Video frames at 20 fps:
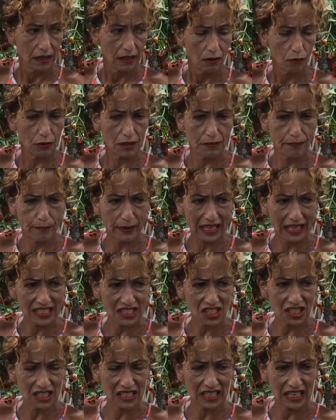with
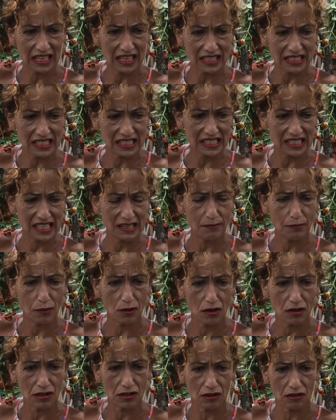benches and
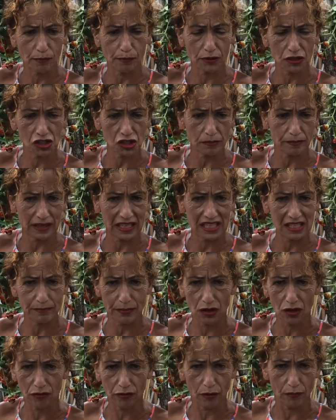gazebo and all bunch of
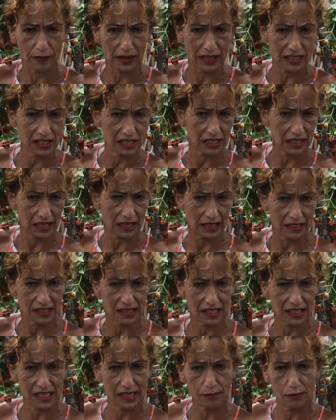beautiful benches and
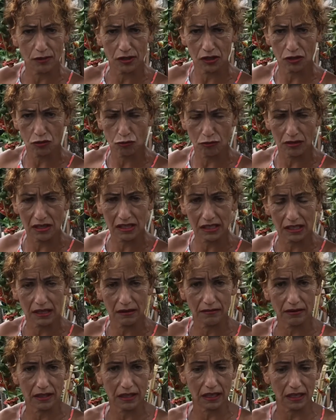gazebo and trees and
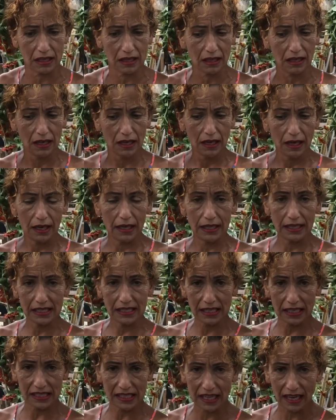everything. And it's
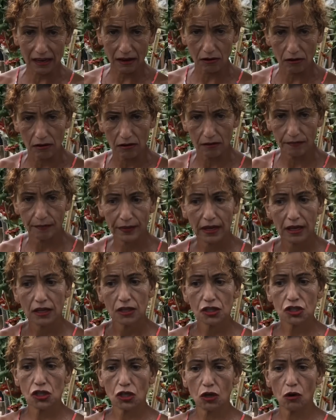a circle.
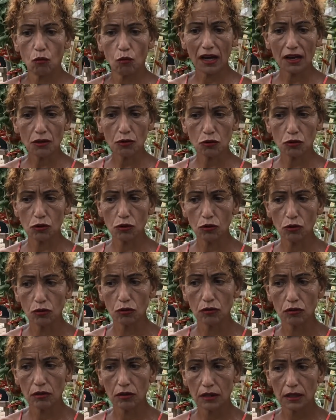So what you
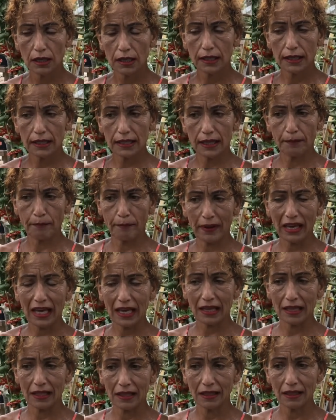do, the
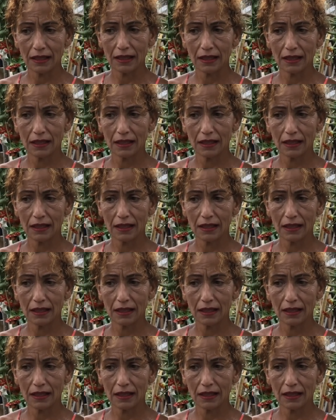men